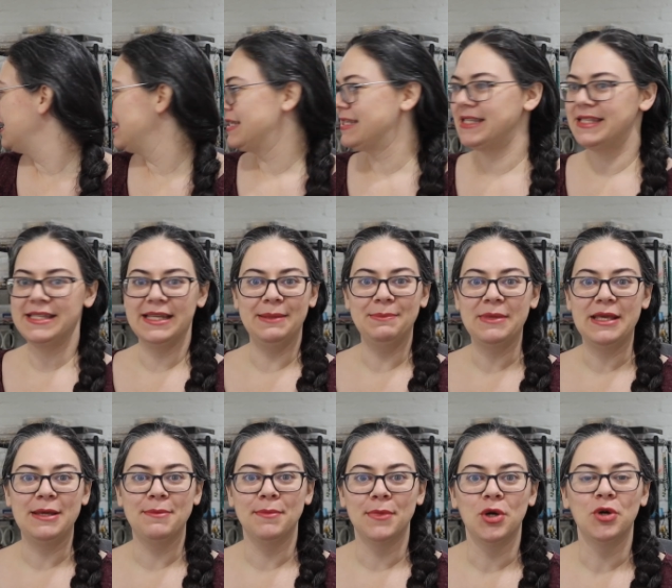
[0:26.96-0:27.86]

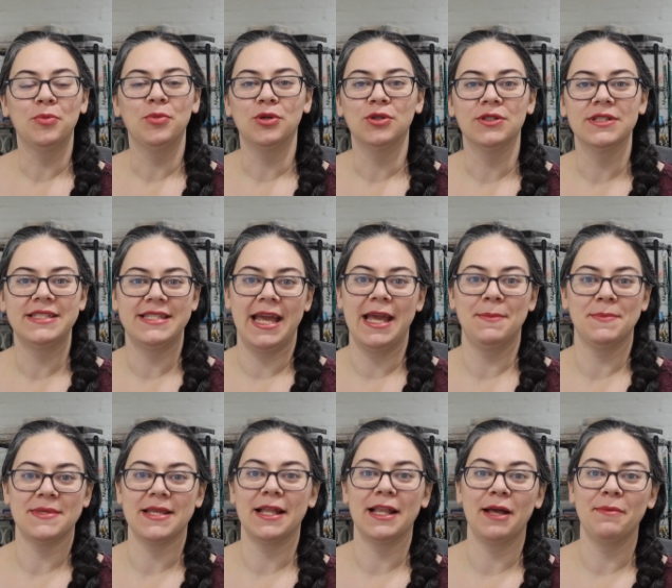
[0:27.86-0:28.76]
semi-mobile
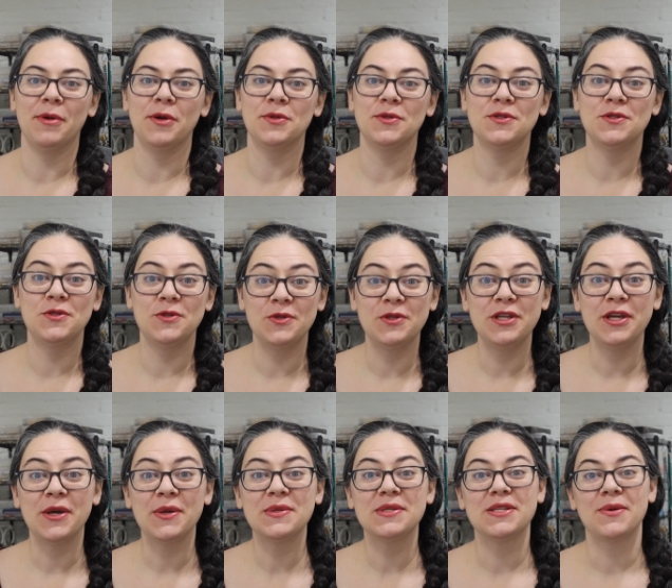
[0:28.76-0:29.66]
Damsel
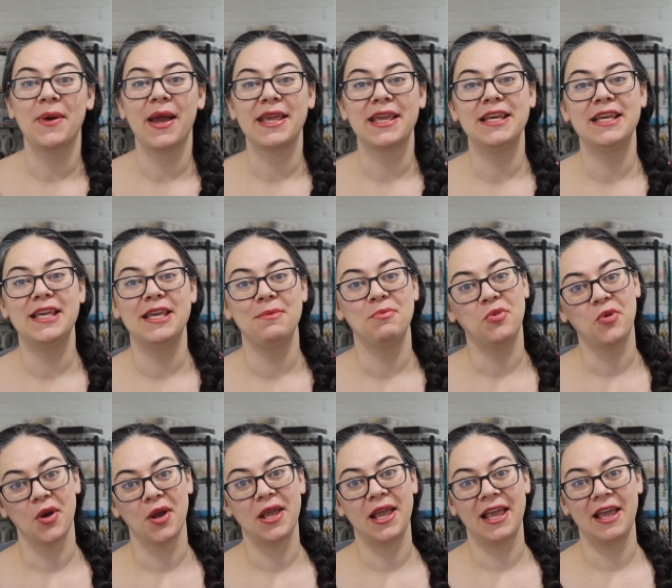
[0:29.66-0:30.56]
studio so I can keep
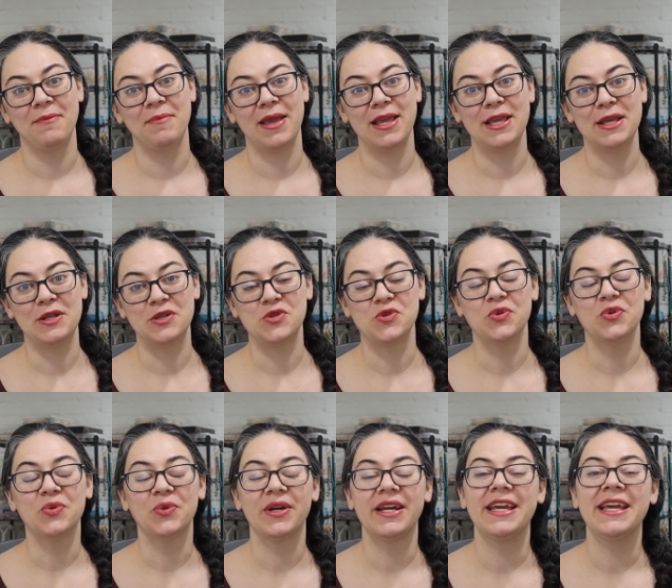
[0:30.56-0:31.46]
working and making
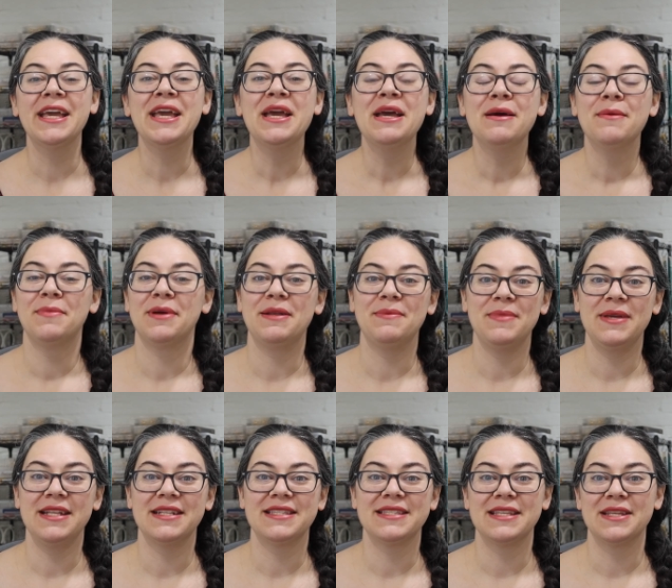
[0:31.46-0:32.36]
jewelry, but it
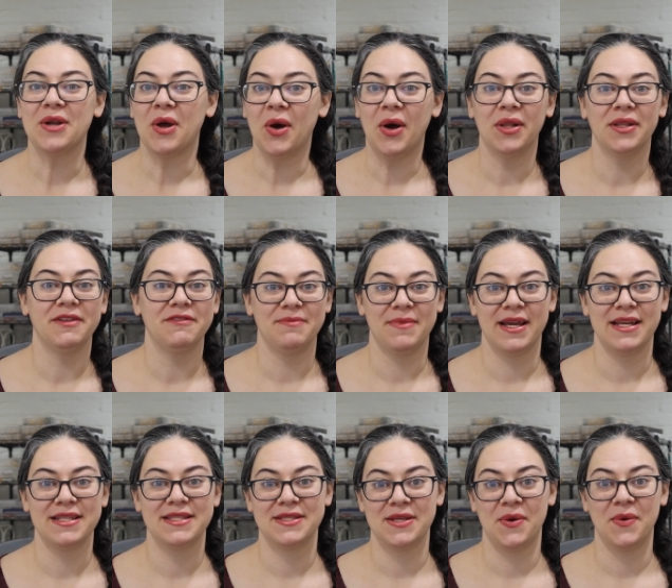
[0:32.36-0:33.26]
means that all of
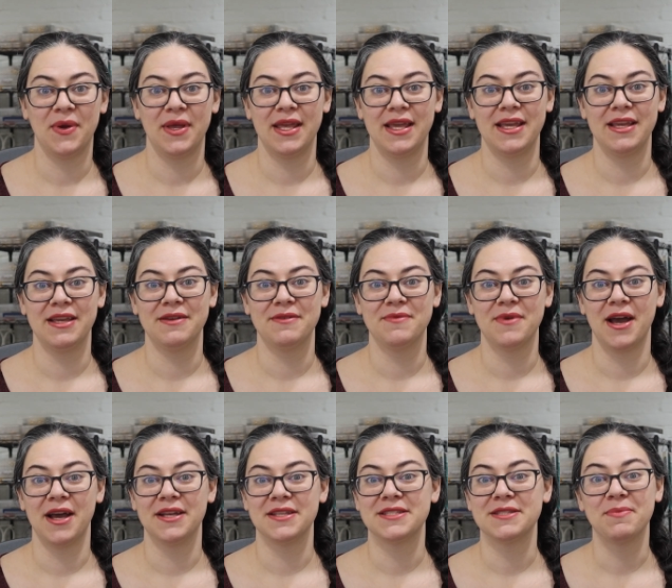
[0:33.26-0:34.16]
my sewing
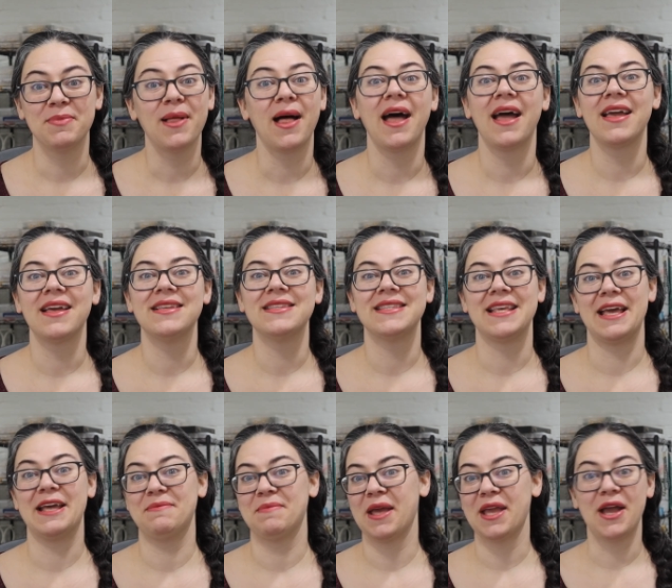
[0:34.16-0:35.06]
supplies
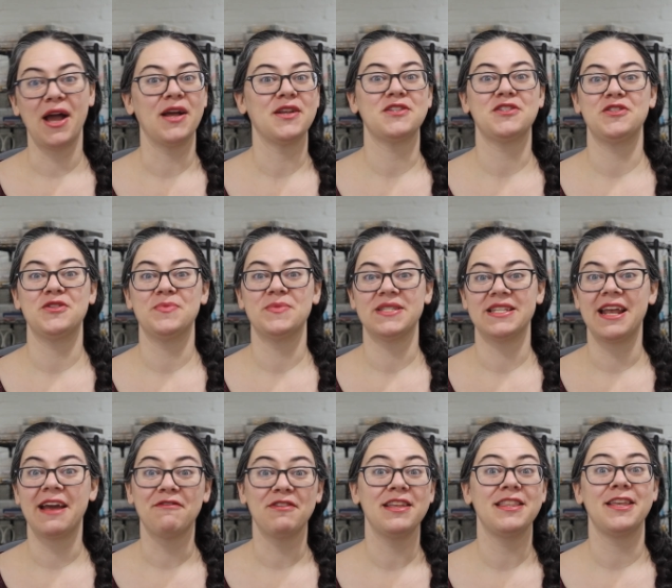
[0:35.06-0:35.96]
and my costumes and
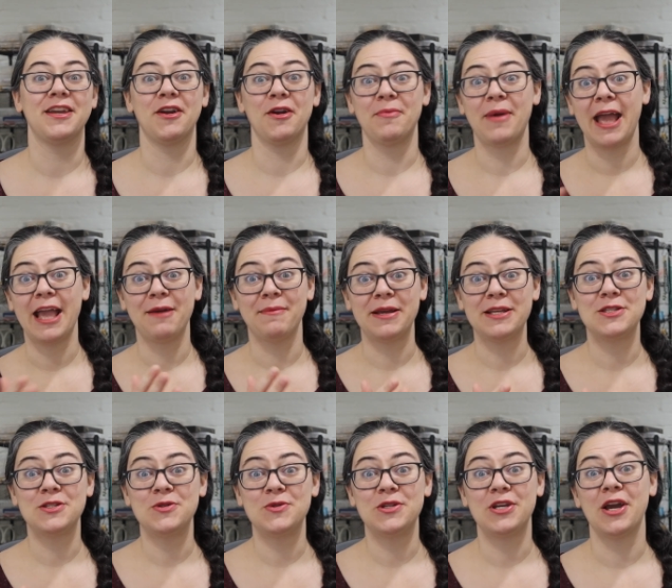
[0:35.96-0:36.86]
everything are back at my
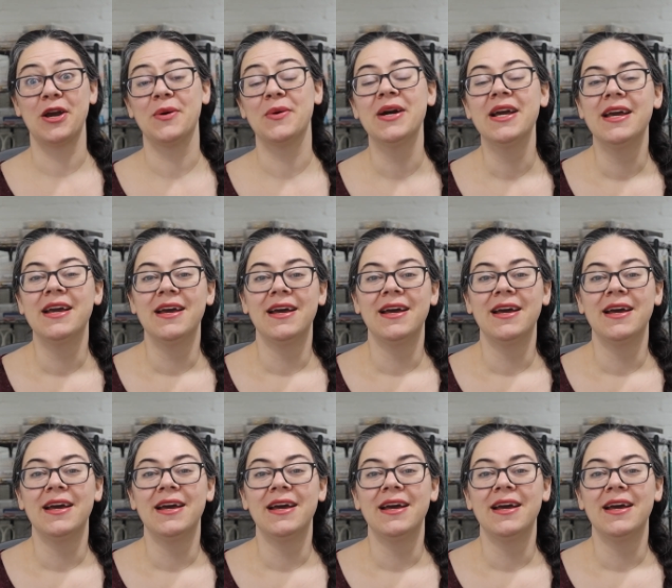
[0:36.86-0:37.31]
studio.